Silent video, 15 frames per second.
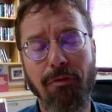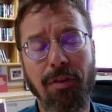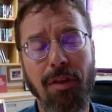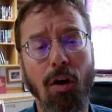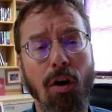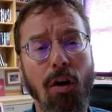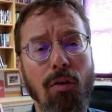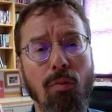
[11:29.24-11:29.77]

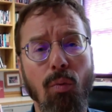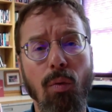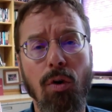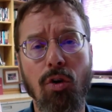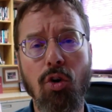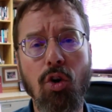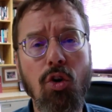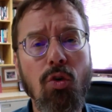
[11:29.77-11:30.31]
there are
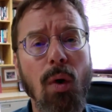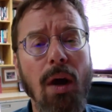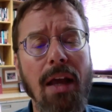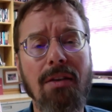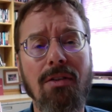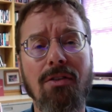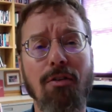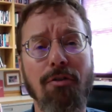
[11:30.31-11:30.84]
new
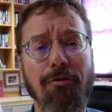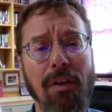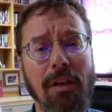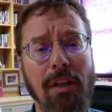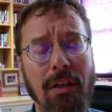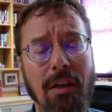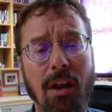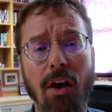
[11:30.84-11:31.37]
ways you're
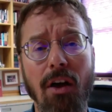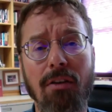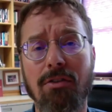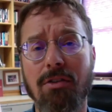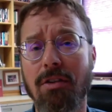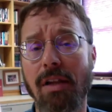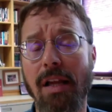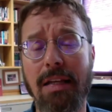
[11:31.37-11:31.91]
feeling
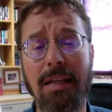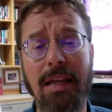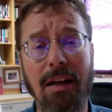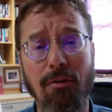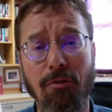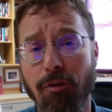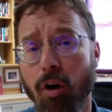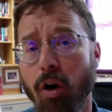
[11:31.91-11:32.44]
nudged to like get
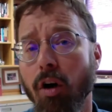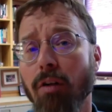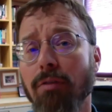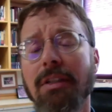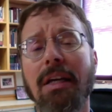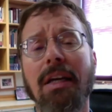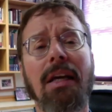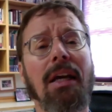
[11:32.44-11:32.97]
involved